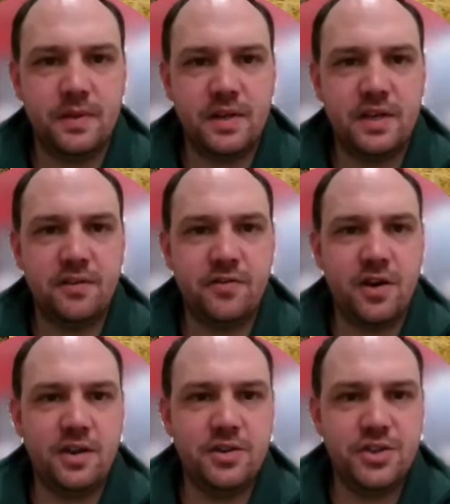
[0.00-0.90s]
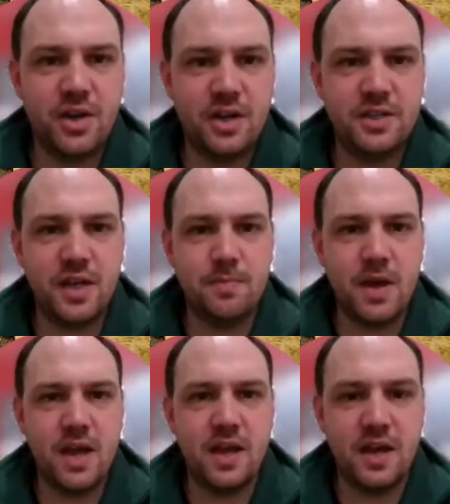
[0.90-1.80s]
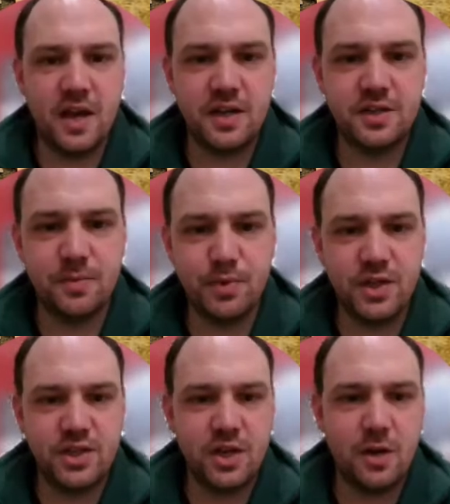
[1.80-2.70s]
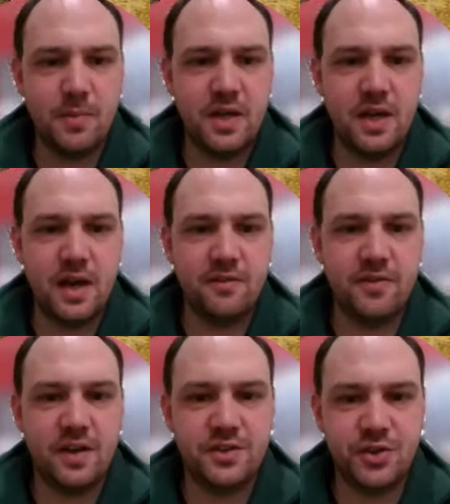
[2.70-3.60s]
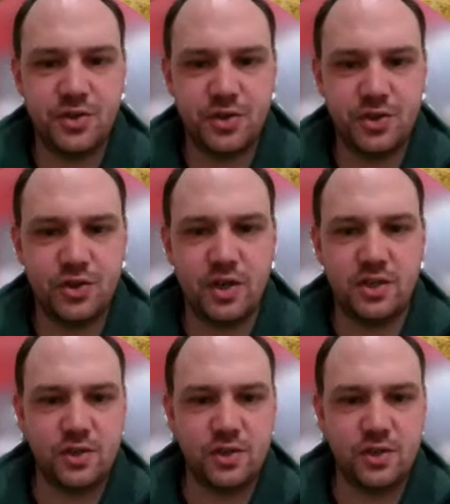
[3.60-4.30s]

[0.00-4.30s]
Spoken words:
And a fine sight they make as the British army advances straight